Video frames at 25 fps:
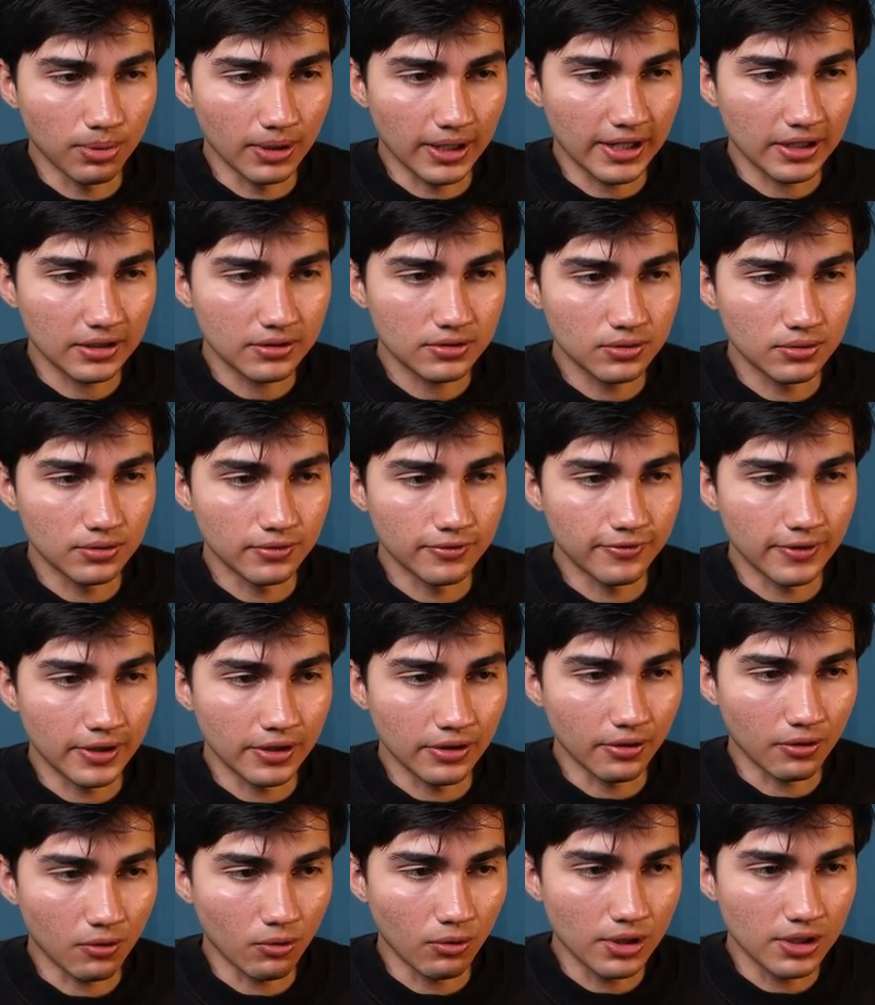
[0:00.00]
black to
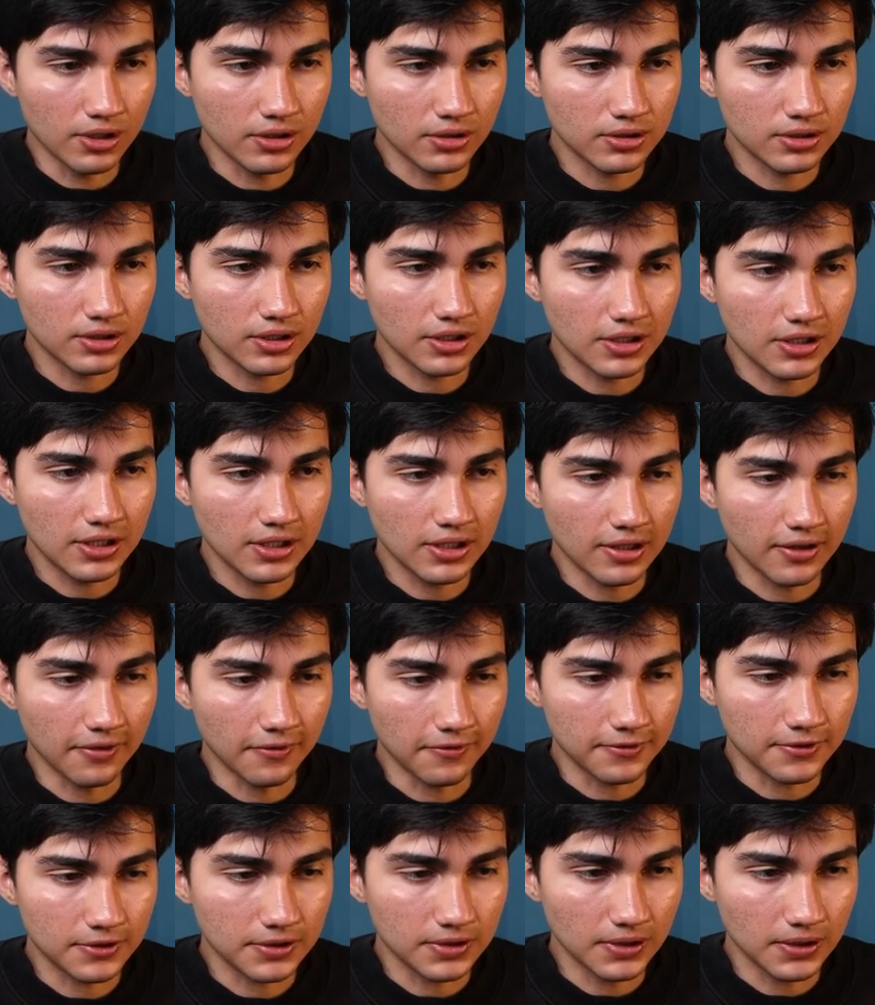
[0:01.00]
defend the queen is king
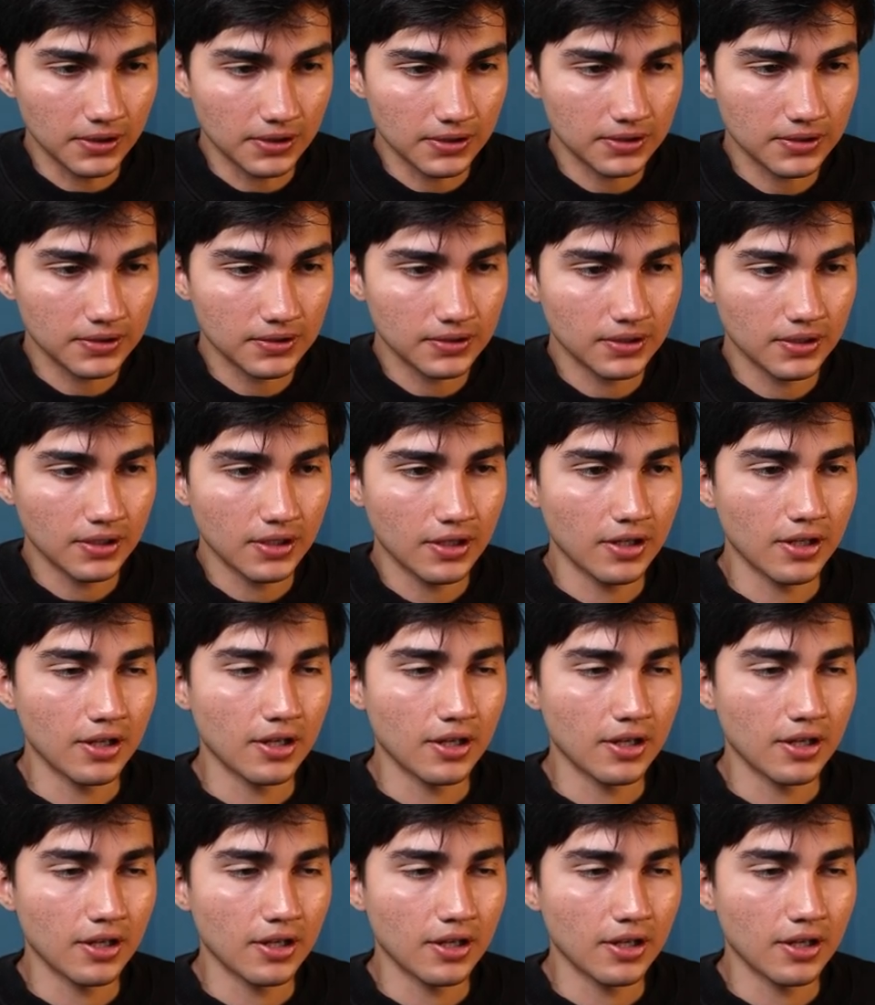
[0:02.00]
f6.